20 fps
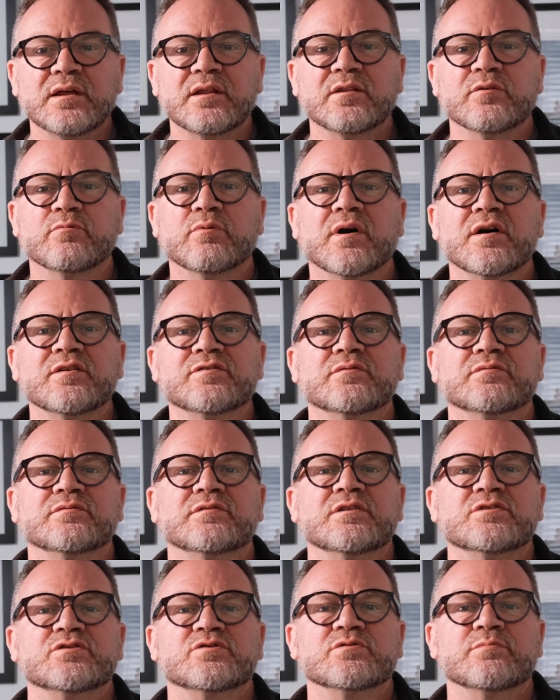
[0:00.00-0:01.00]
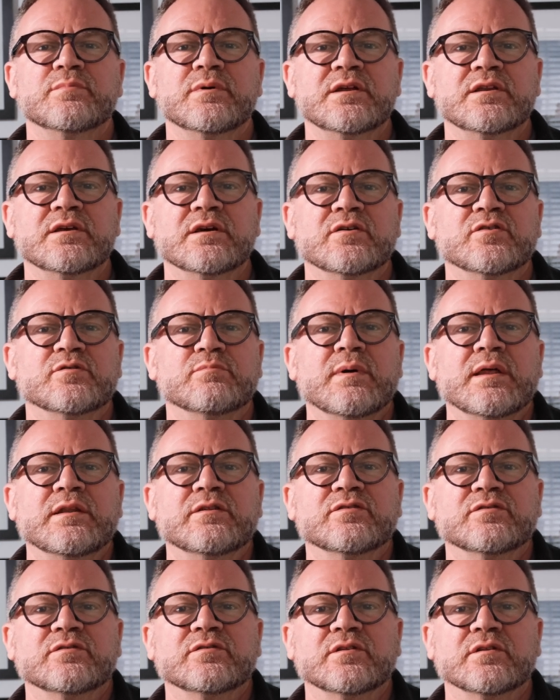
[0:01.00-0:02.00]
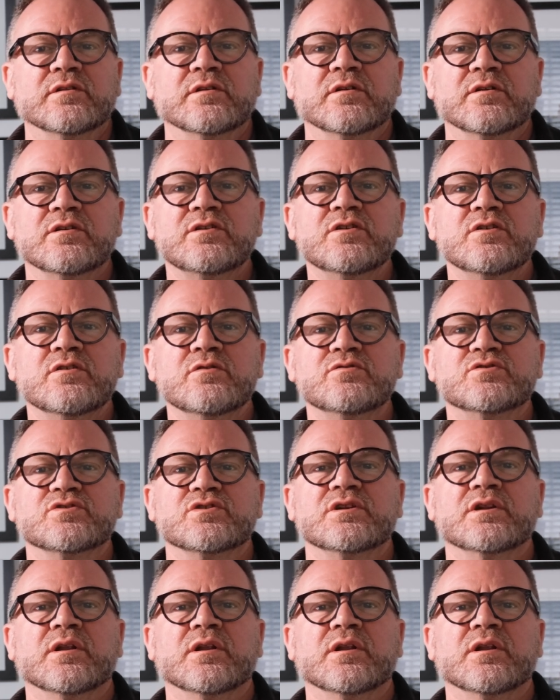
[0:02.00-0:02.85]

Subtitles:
The rise of digital media has meant that the huge